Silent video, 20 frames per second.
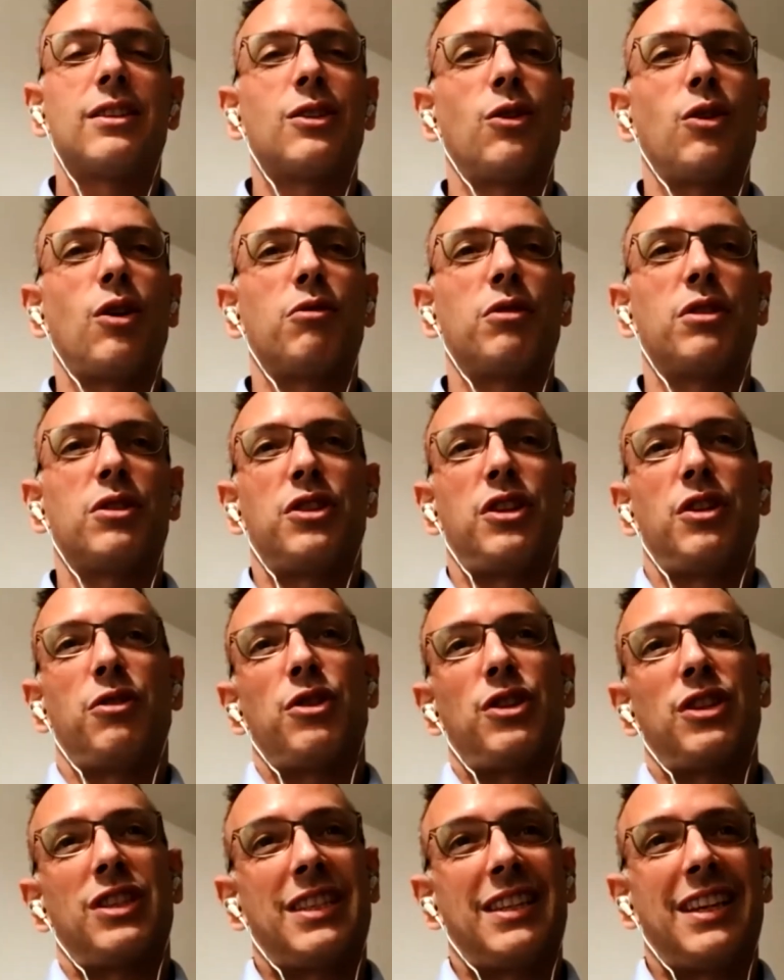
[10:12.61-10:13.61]
So she
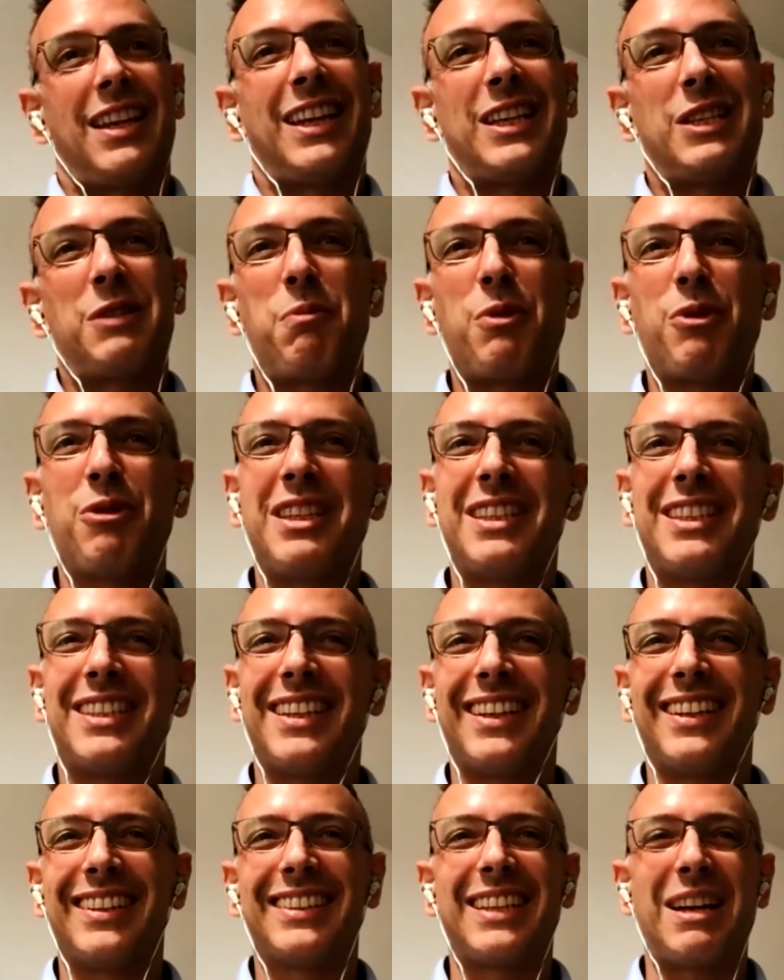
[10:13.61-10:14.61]
was
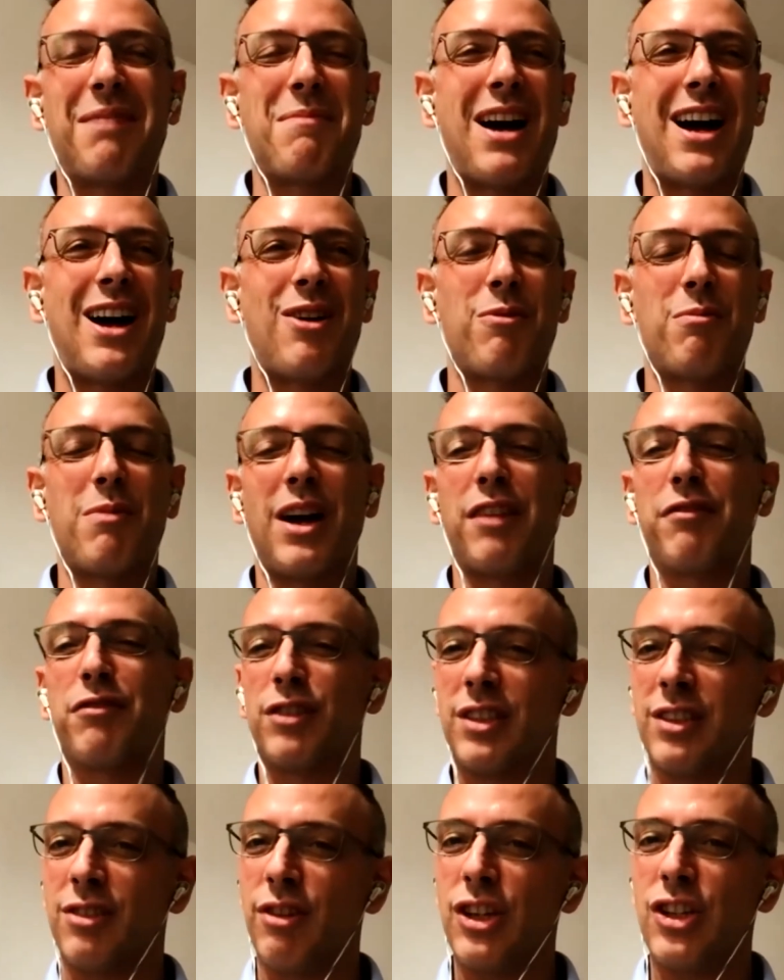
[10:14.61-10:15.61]
experiencing somehow my
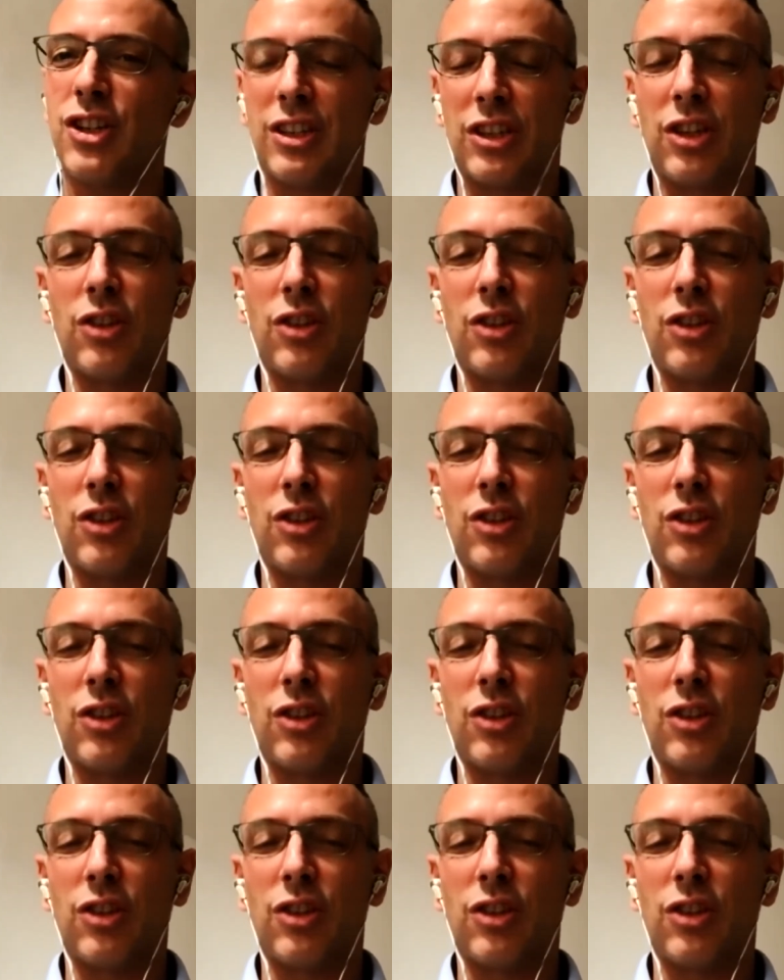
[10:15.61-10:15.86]
frustration.